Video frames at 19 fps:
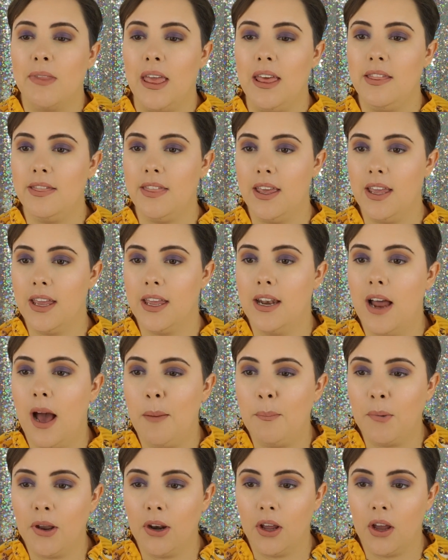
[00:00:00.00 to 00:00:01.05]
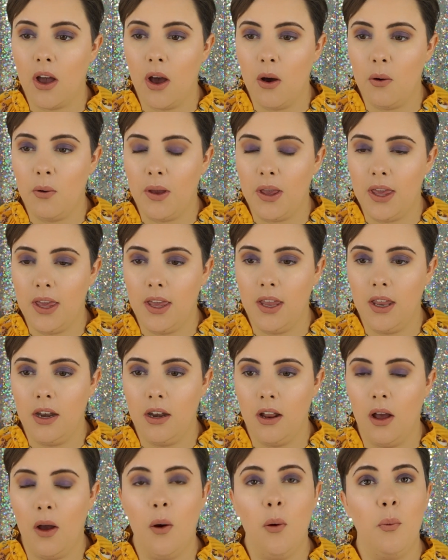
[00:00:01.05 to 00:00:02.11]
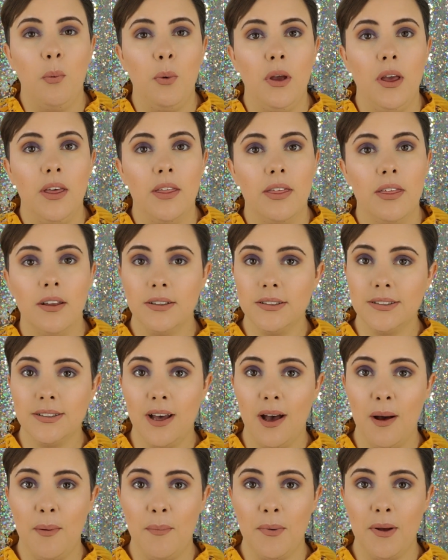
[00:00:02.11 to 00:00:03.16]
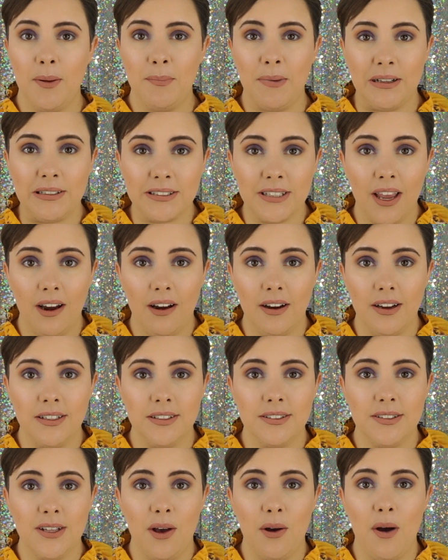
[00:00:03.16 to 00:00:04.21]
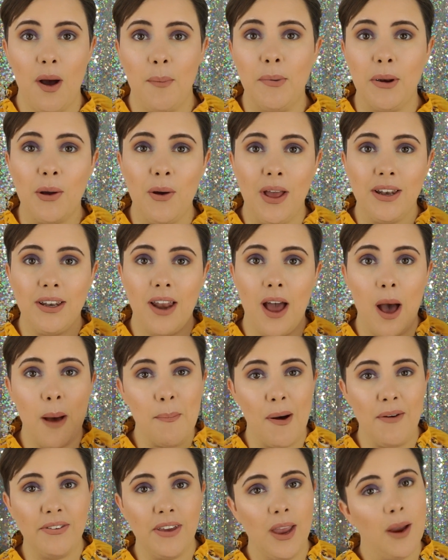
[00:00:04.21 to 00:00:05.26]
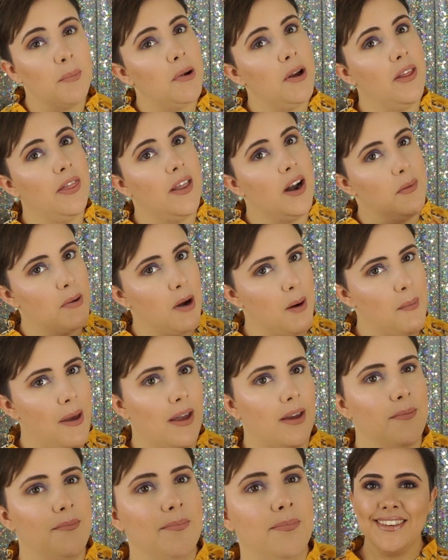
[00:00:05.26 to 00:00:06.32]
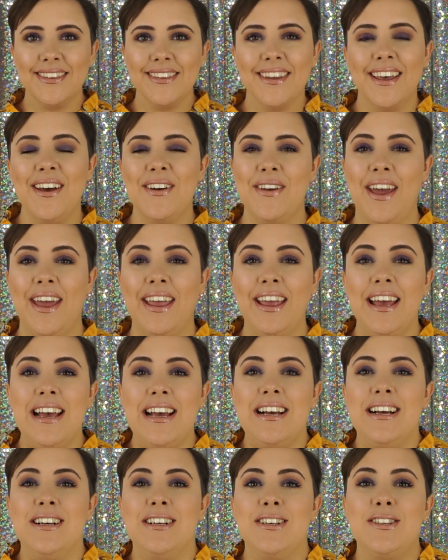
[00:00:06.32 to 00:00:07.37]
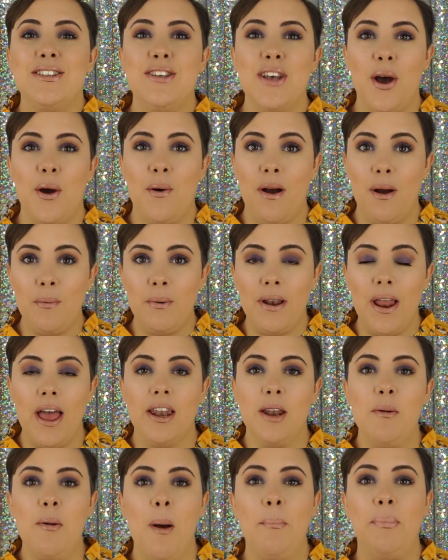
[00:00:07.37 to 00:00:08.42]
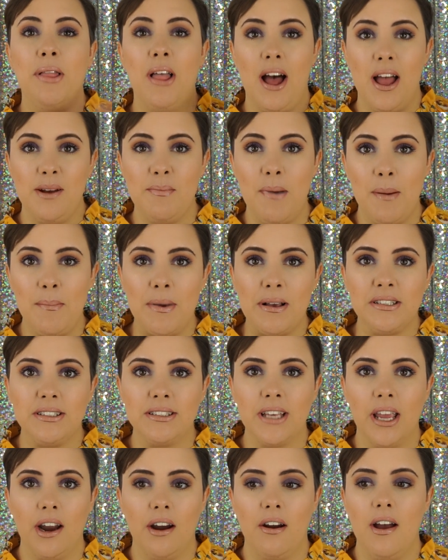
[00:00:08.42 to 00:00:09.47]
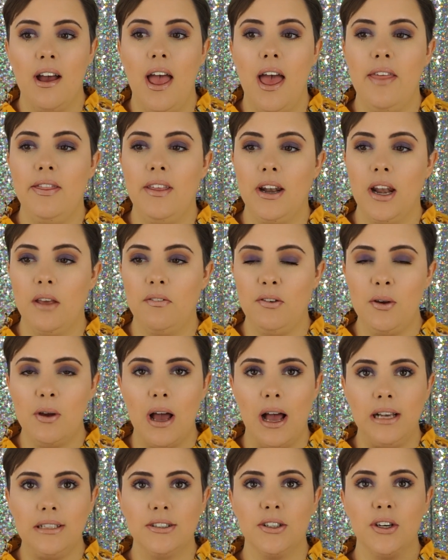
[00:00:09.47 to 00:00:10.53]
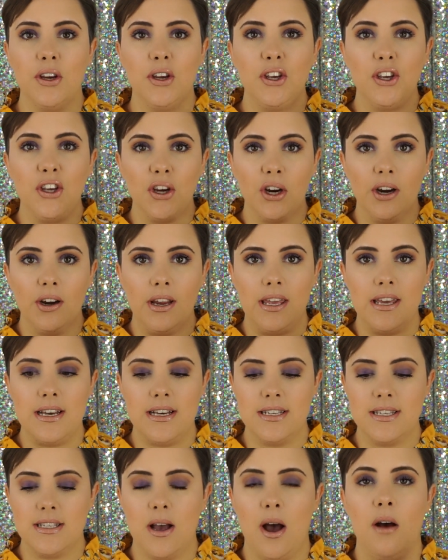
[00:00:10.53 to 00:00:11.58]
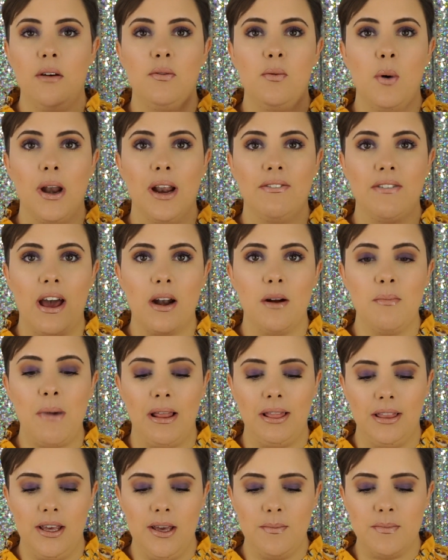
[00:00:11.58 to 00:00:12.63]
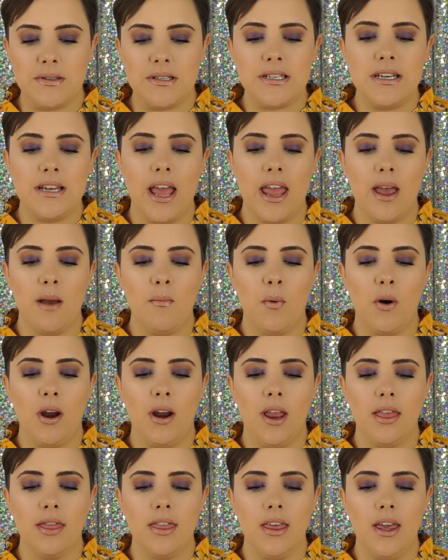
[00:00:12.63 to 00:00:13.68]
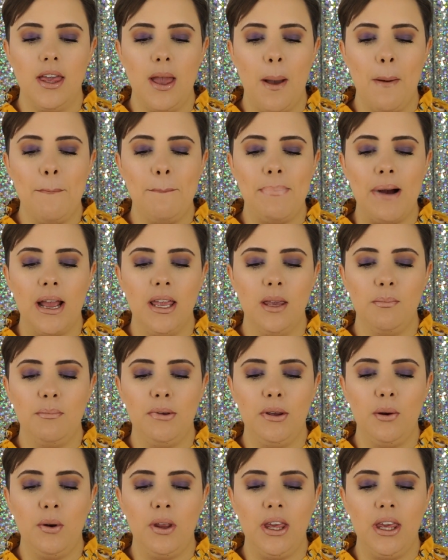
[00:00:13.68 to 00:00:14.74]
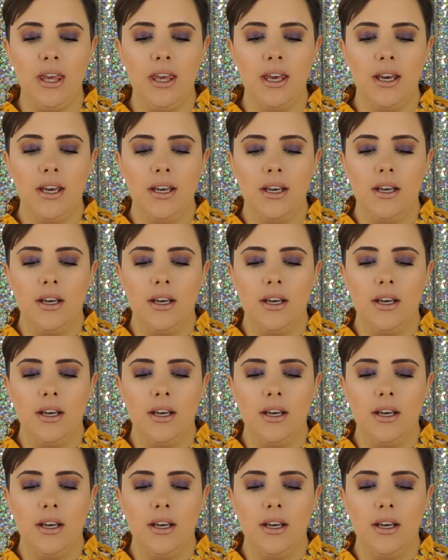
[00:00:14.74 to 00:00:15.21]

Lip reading: and then I'm gonna go in with some mascara. So I'm gonna go ahead and hop off camera and then I'll be right back. Okay, so I went ahead and applied my mascara, and then if you guys are curious of what I've got on my lips, today I'm wearing the Bite Beauty